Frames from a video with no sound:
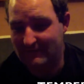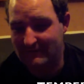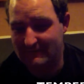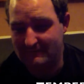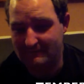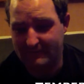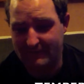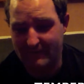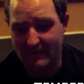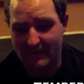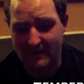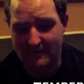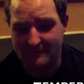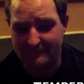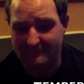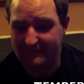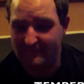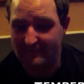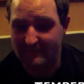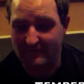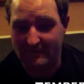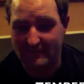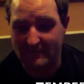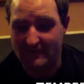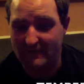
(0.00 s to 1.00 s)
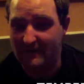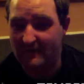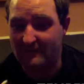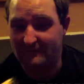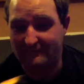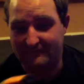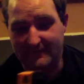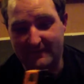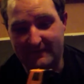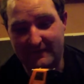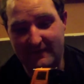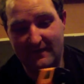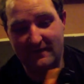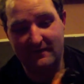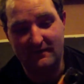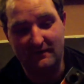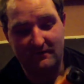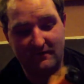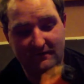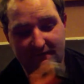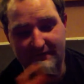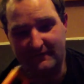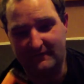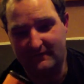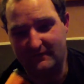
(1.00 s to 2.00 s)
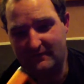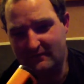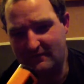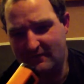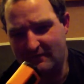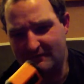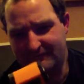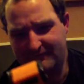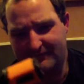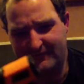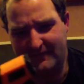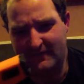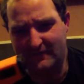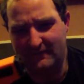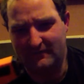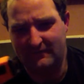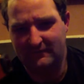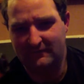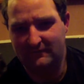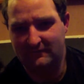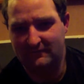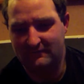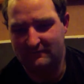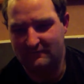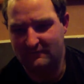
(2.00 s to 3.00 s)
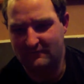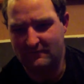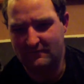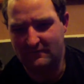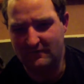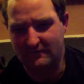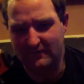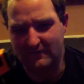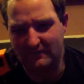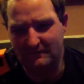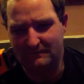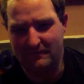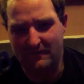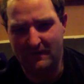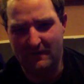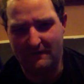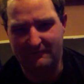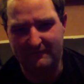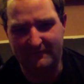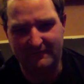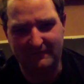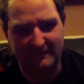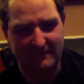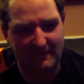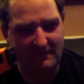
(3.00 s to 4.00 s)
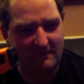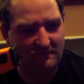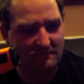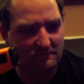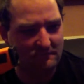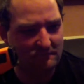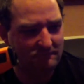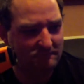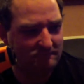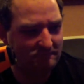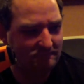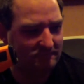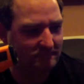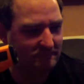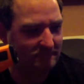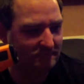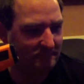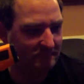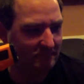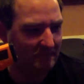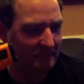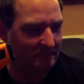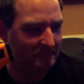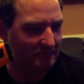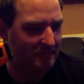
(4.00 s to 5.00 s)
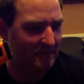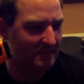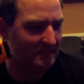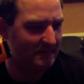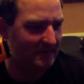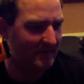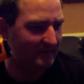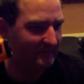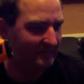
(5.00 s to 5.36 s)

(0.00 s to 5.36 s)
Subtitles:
But yeah, I think I got this part of a deal when me and